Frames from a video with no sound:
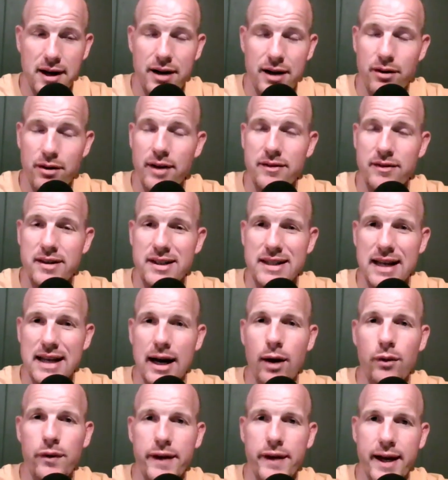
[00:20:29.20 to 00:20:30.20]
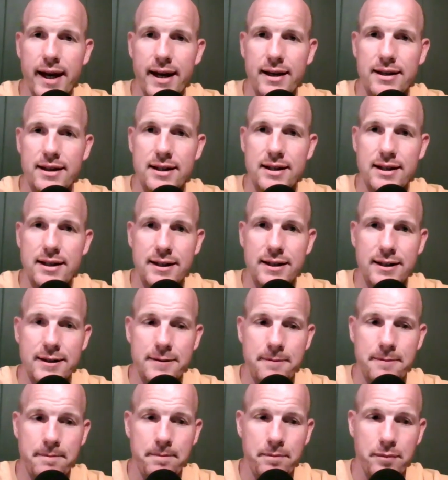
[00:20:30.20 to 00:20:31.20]
I don't have to doubt that.
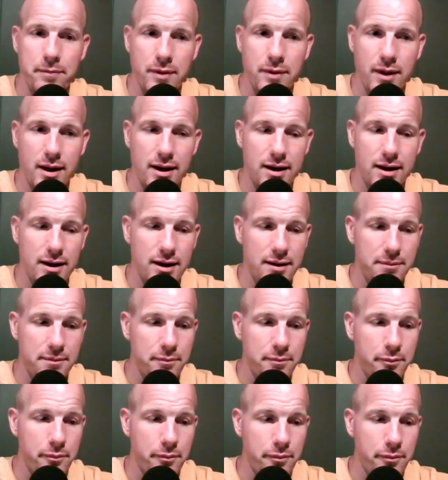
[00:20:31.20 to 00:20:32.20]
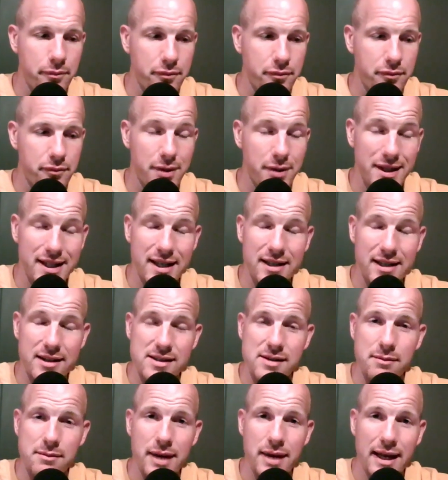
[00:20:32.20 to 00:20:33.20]
But that
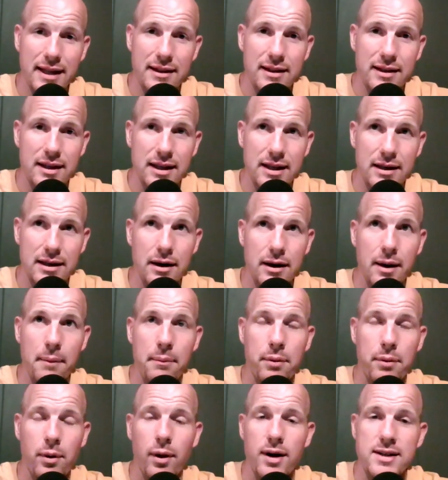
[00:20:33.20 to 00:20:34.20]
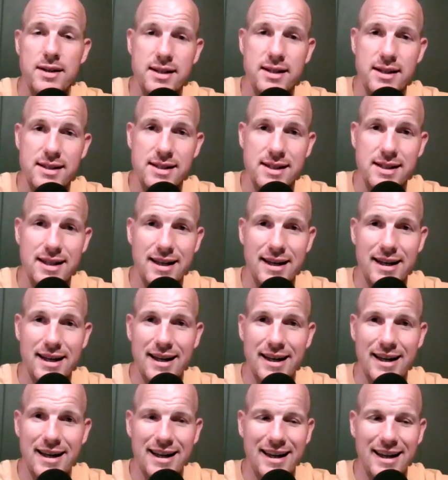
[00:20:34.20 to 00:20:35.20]
doesn't make the process
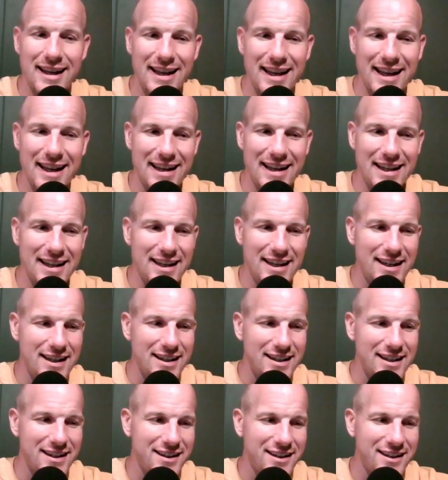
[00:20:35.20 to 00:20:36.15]
any